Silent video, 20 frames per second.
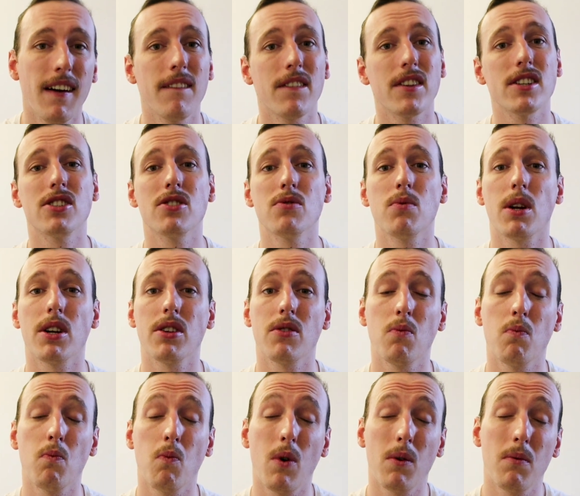This is one of
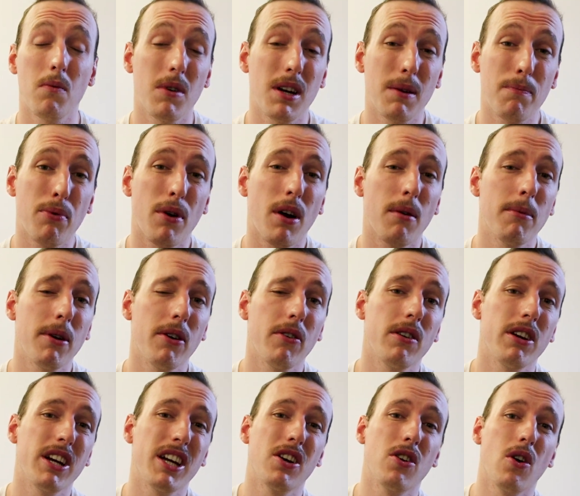the
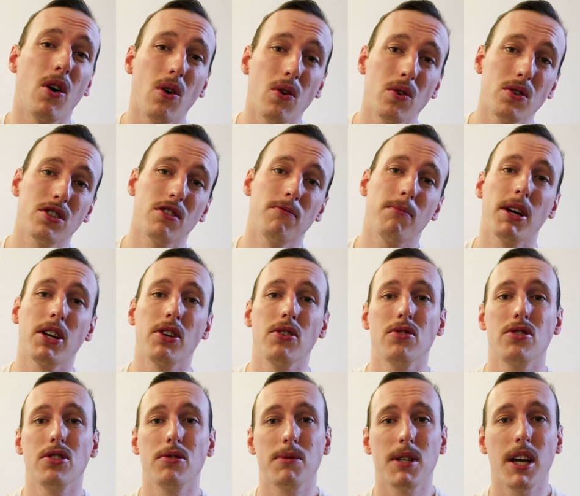primary goals of my
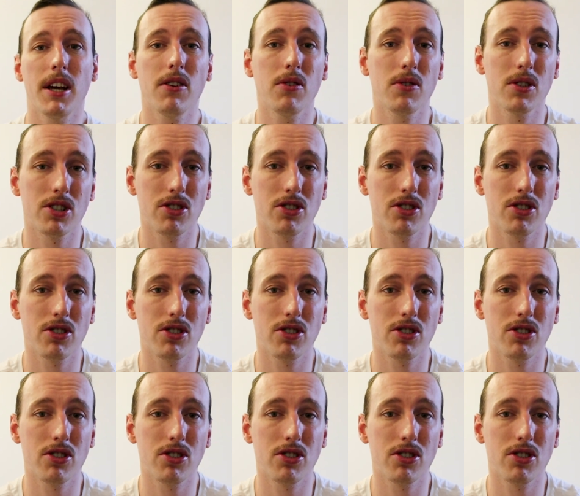YouTube channel,